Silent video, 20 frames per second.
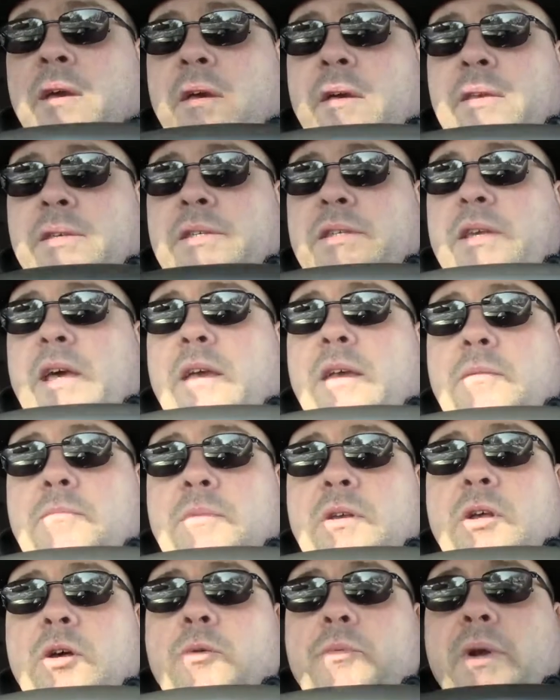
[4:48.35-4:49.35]
Second
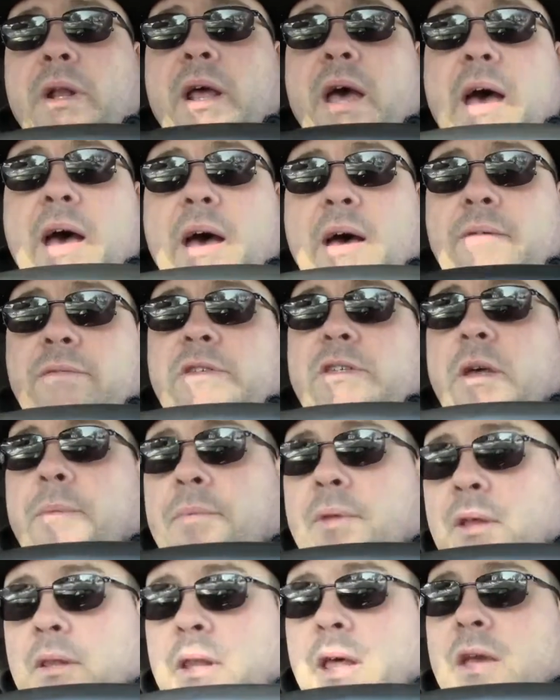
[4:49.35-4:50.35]
meal, we'd have
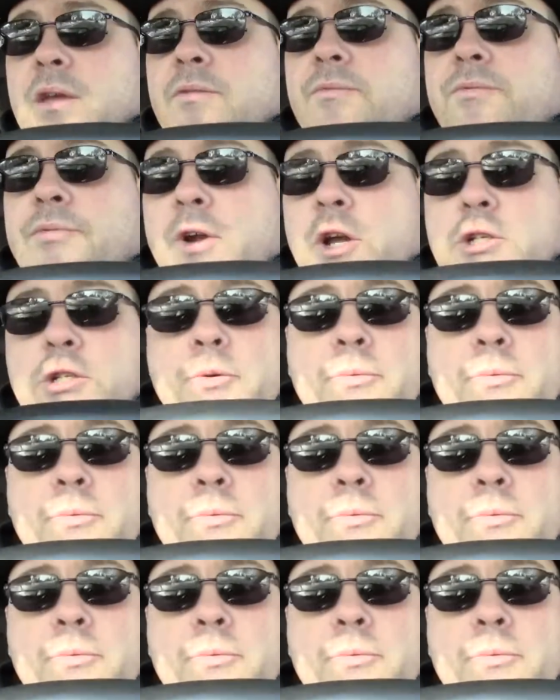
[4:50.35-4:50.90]
something light and fresh